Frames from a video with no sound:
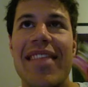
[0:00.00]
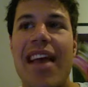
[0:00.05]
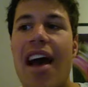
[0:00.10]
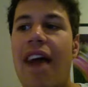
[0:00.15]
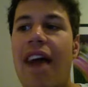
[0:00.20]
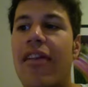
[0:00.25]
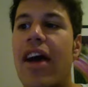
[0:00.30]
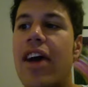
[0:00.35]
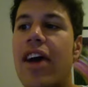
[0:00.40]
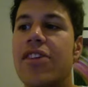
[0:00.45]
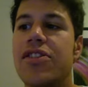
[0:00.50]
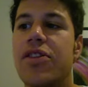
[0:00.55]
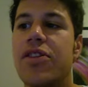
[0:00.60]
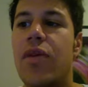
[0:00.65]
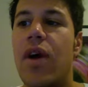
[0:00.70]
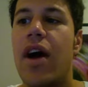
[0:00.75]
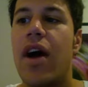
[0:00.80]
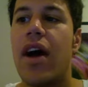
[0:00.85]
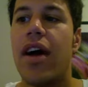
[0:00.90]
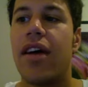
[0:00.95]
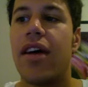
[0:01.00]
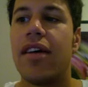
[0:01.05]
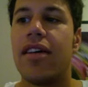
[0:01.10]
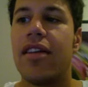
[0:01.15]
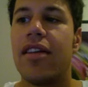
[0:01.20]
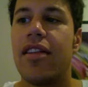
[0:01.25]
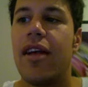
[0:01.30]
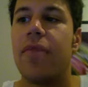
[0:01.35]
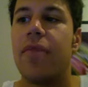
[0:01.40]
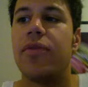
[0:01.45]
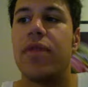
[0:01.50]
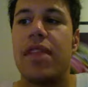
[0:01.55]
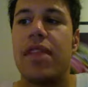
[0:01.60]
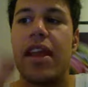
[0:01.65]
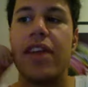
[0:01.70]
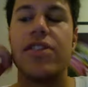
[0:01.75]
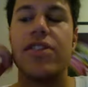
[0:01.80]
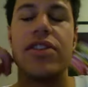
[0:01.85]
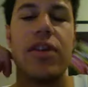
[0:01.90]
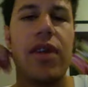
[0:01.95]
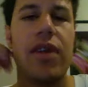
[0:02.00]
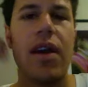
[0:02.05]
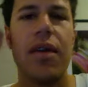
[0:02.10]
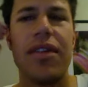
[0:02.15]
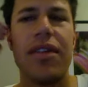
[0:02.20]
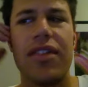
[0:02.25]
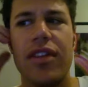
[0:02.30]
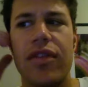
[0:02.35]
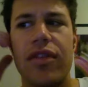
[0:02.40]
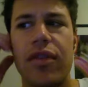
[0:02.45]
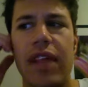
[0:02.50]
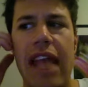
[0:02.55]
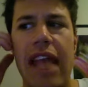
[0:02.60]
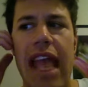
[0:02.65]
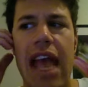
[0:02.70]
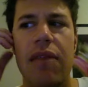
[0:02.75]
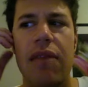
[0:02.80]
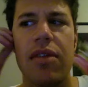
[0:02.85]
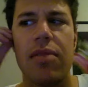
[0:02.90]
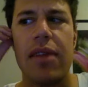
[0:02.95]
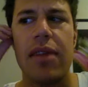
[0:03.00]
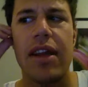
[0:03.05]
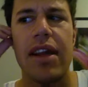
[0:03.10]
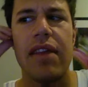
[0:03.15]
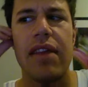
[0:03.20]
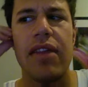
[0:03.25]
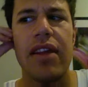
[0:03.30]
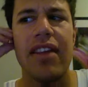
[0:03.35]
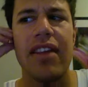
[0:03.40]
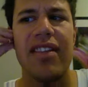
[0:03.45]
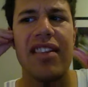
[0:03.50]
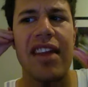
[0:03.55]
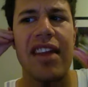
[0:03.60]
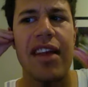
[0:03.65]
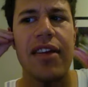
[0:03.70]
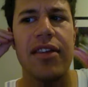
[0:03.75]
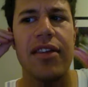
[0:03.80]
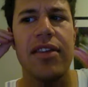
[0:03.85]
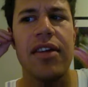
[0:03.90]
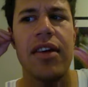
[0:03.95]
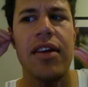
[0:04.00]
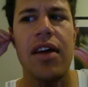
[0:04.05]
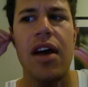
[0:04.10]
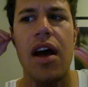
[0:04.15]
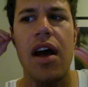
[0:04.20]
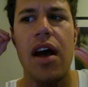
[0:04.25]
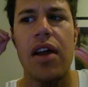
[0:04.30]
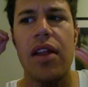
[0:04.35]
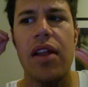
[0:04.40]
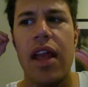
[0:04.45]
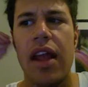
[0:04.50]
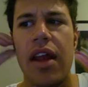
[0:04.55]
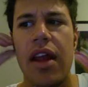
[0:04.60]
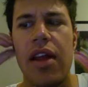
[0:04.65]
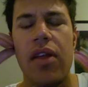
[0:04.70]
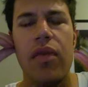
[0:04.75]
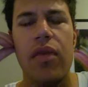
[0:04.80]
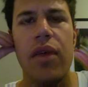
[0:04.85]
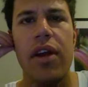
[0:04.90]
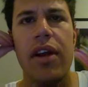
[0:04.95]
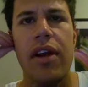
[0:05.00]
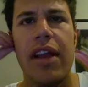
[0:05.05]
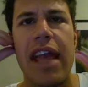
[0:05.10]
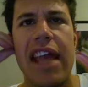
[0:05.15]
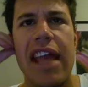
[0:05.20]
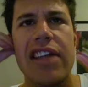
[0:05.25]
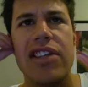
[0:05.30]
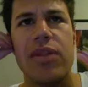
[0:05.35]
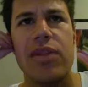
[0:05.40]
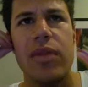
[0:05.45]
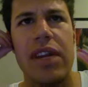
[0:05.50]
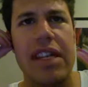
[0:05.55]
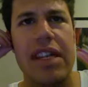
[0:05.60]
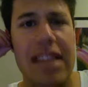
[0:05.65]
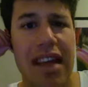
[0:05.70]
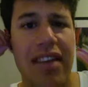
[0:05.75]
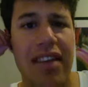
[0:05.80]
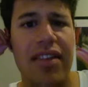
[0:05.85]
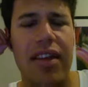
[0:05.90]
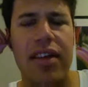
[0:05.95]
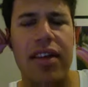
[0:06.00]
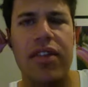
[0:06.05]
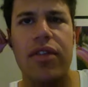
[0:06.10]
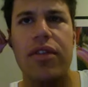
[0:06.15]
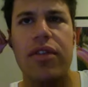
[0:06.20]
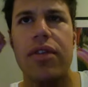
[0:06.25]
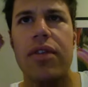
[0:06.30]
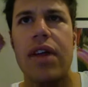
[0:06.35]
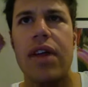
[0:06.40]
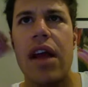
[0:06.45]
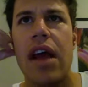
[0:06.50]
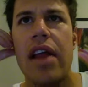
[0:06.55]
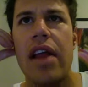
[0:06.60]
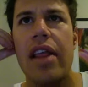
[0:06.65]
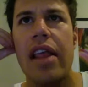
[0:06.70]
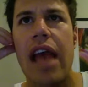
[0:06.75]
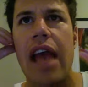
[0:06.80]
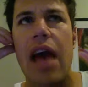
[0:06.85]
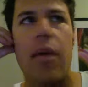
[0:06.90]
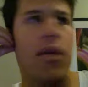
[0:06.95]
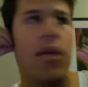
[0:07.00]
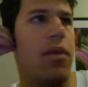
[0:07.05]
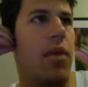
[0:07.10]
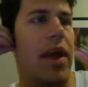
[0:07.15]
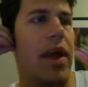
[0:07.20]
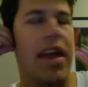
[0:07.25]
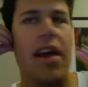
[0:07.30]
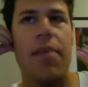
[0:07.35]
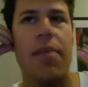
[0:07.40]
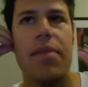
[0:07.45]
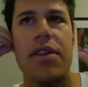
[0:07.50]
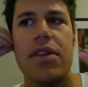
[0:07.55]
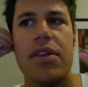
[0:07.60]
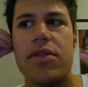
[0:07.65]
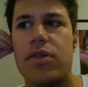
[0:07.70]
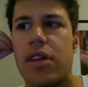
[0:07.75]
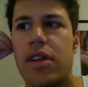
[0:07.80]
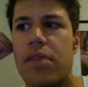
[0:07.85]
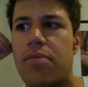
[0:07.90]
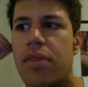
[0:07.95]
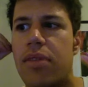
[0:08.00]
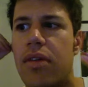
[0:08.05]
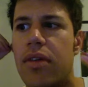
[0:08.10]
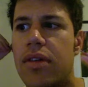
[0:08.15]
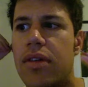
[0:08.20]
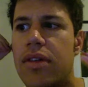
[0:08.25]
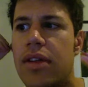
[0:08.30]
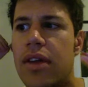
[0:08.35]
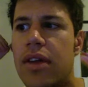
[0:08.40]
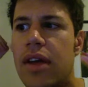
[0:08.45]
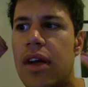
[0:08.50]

I've gone to clubs with Nate, too. He always gets really hammered, but he never gets nailed. On the rare occasion when he does get screwed, the guy will wake up and usually bolt.